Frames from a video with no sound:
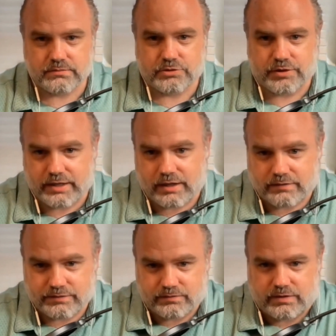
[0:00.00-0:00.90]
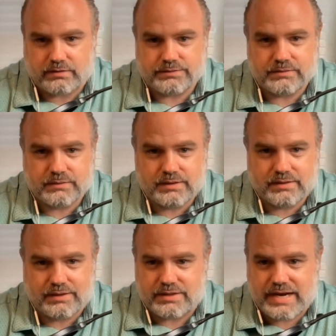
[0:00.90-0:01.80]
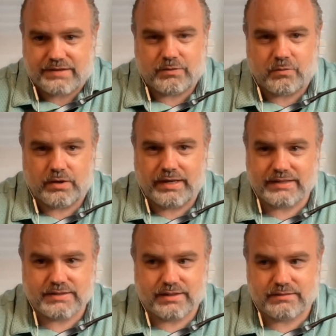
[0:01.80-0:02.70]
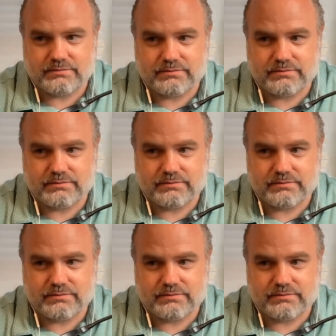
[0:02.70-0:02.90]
trade-off involved. It's not that one asset